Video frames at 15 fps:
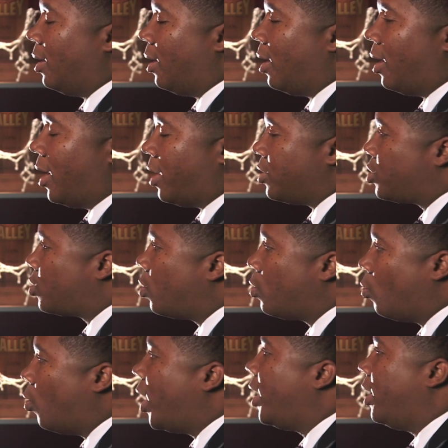at a
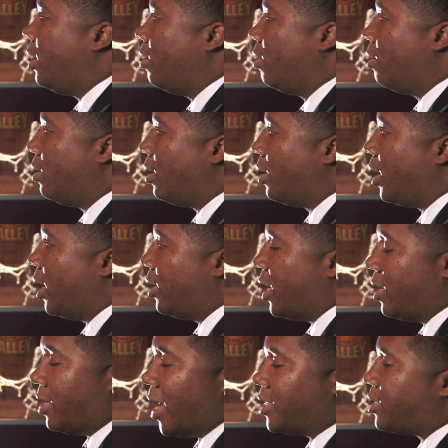certain way here.
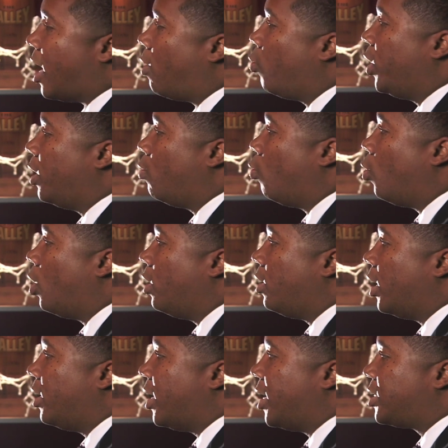And that's how we had won.
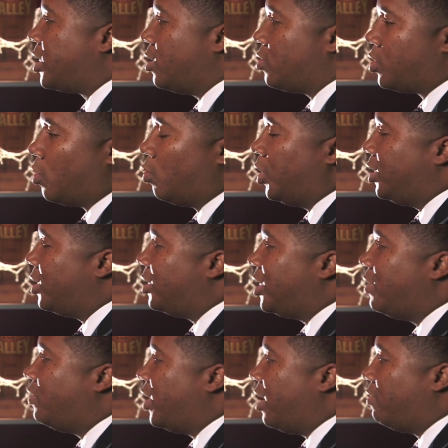And there's no need to
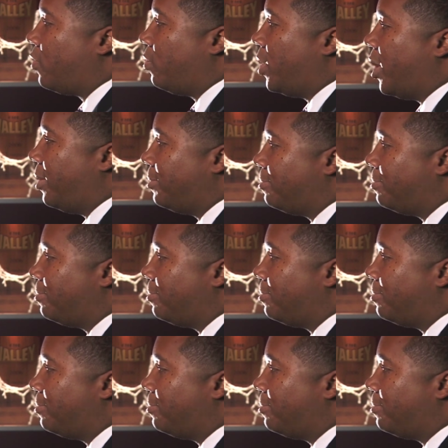deviate from that.